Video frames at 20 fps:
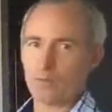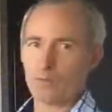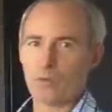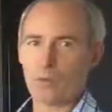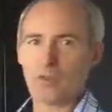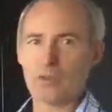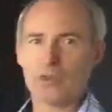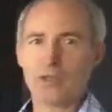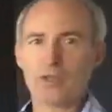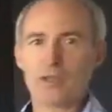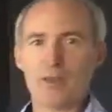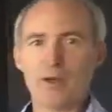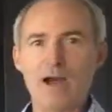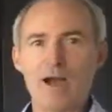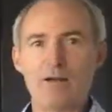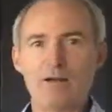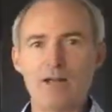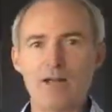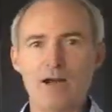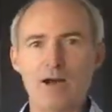Where do they go
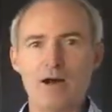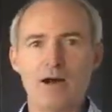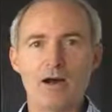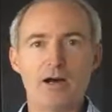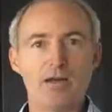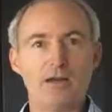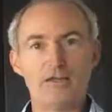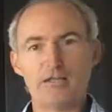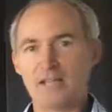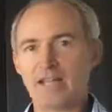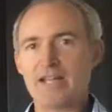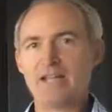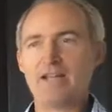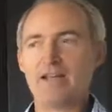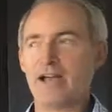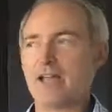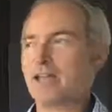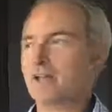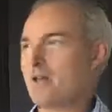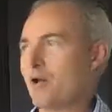out on date
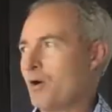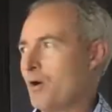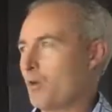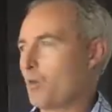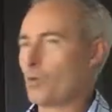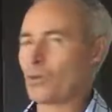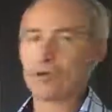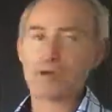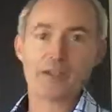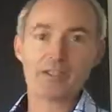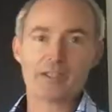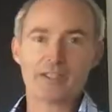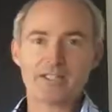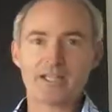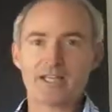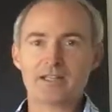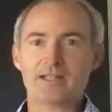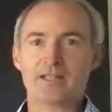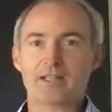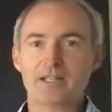night? Where do they
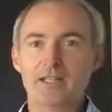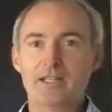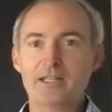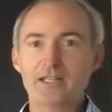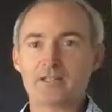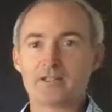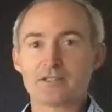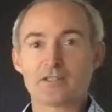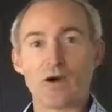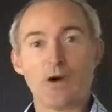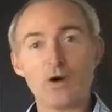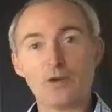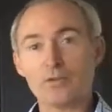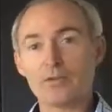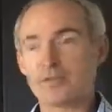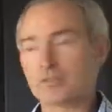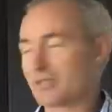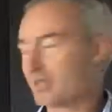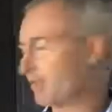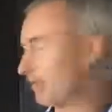take the kids? All
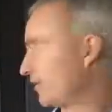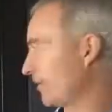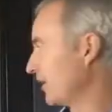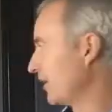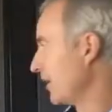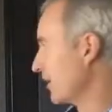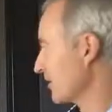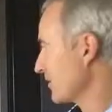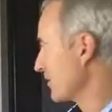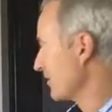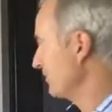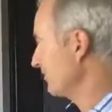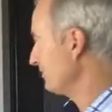those different things.